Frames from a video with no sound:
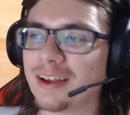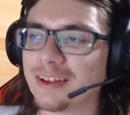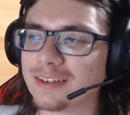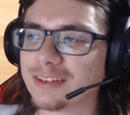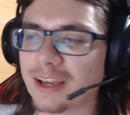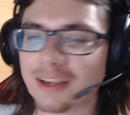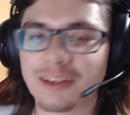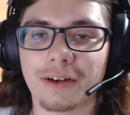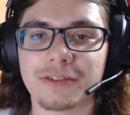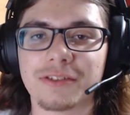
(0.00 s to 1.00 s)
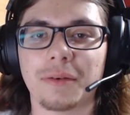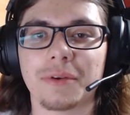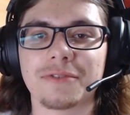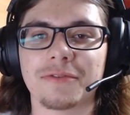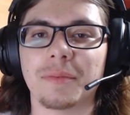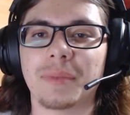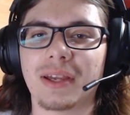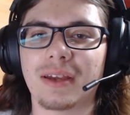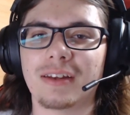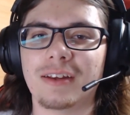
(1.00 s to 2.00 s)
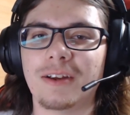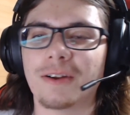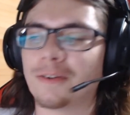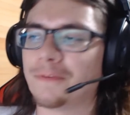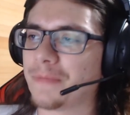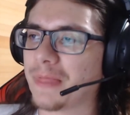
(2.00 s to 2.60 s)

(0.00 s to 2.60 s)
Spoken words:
Thank y'all so much for being here.